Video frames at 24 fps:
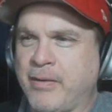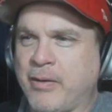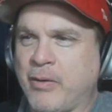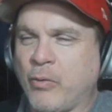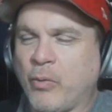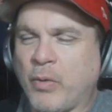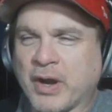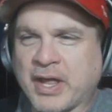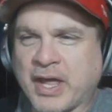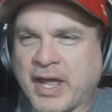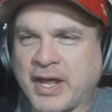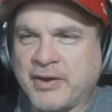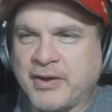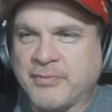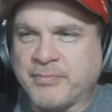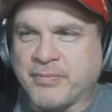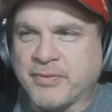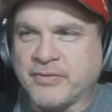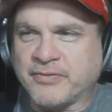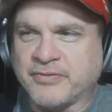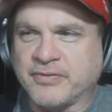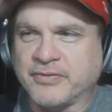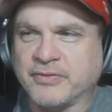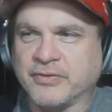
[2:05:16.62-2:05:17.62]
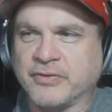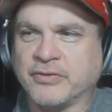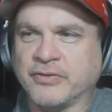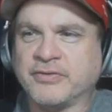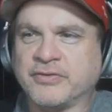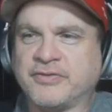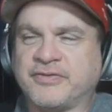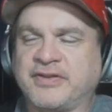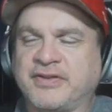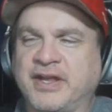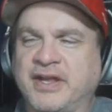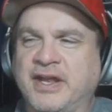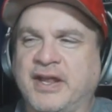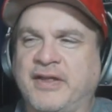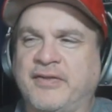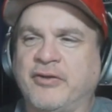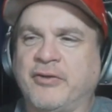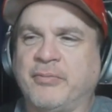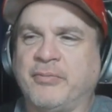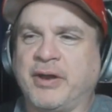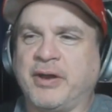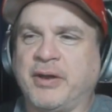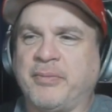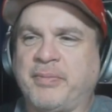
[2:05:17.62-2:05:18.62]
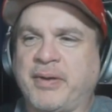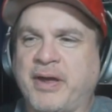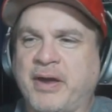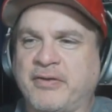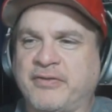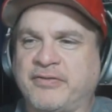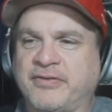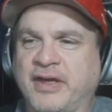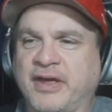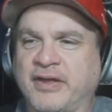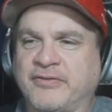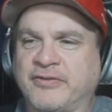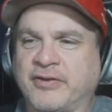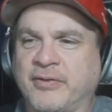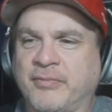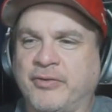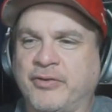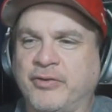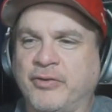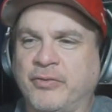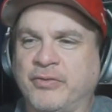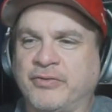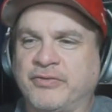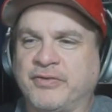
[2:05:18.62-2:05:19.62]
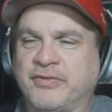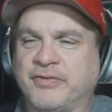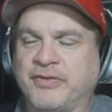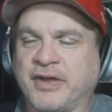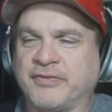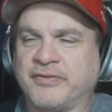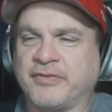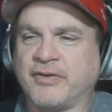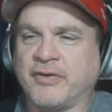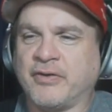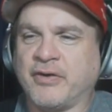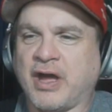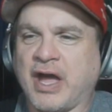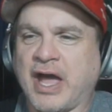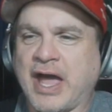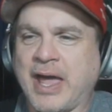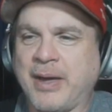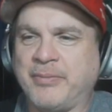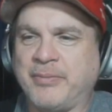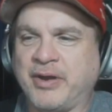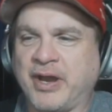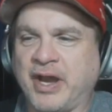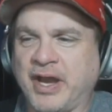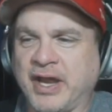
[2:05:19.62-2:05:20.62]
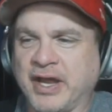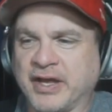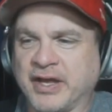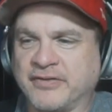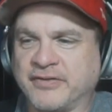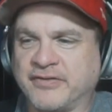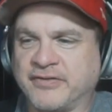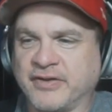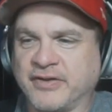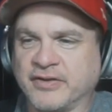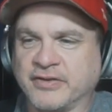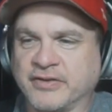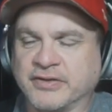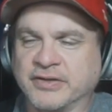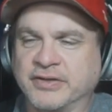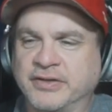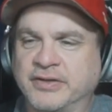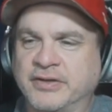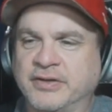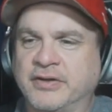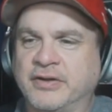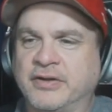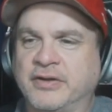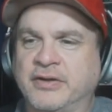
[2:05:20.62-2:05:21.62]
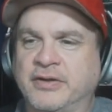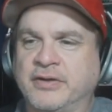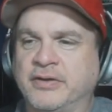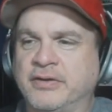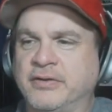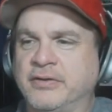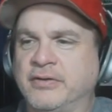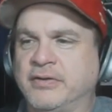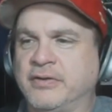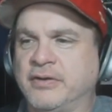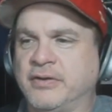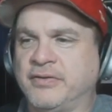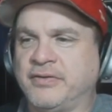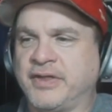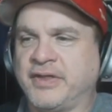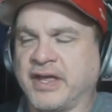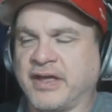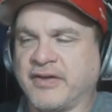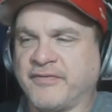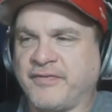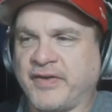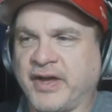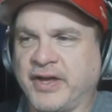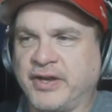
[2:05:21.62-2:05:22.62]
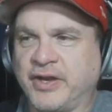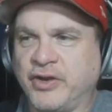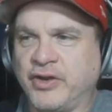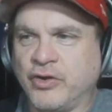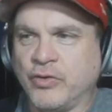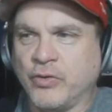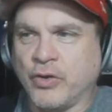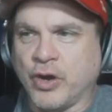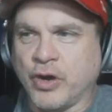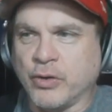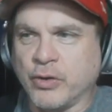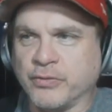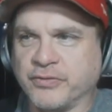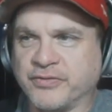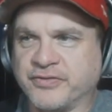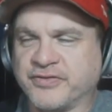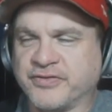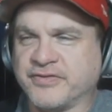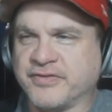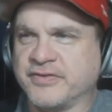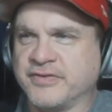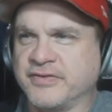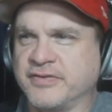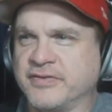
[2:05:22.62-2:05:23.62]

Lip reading: what kind of person could stay down there but a parasite? Someone who is just like they're hibernating until they can find a new host.